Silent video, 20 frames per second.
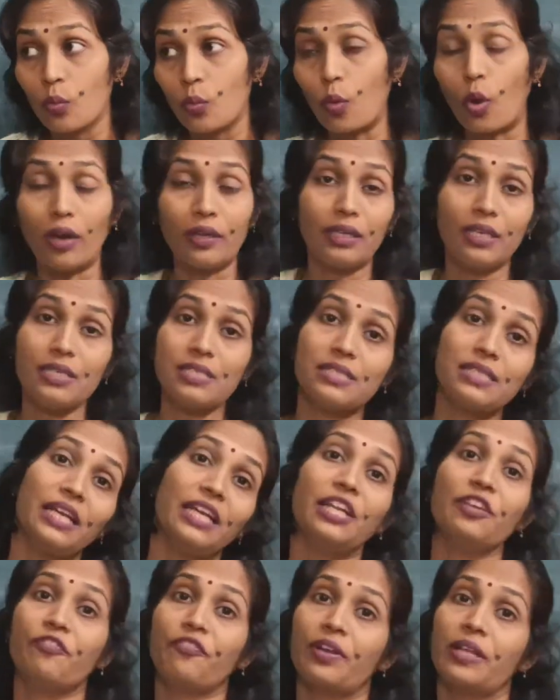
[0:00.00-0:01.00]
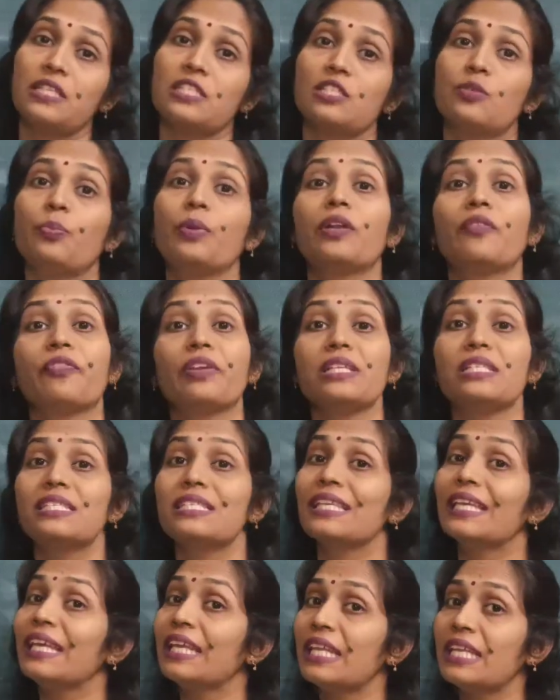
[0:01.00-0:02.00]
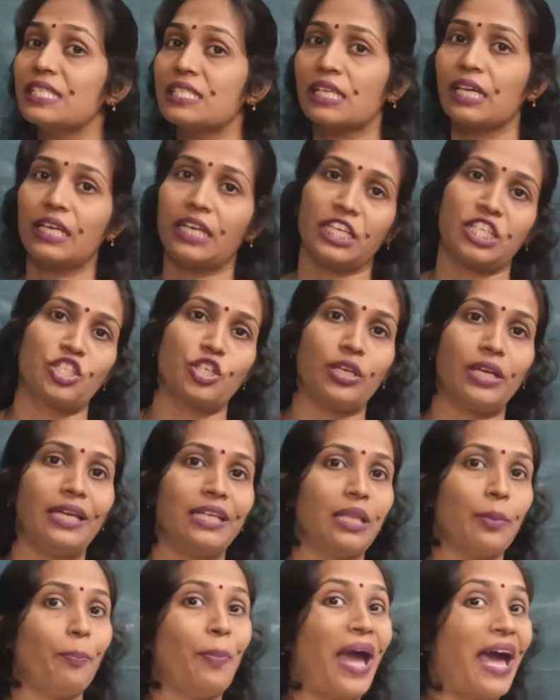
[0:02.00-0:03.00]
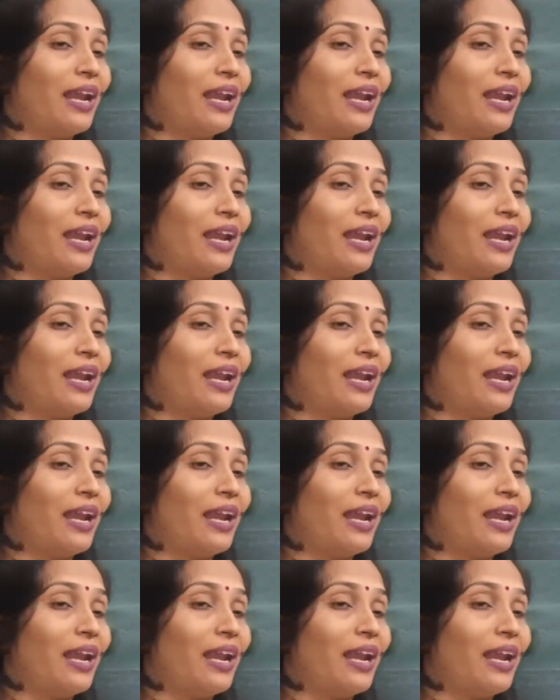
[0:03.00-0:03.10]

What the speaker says: What is the difference between series connection and the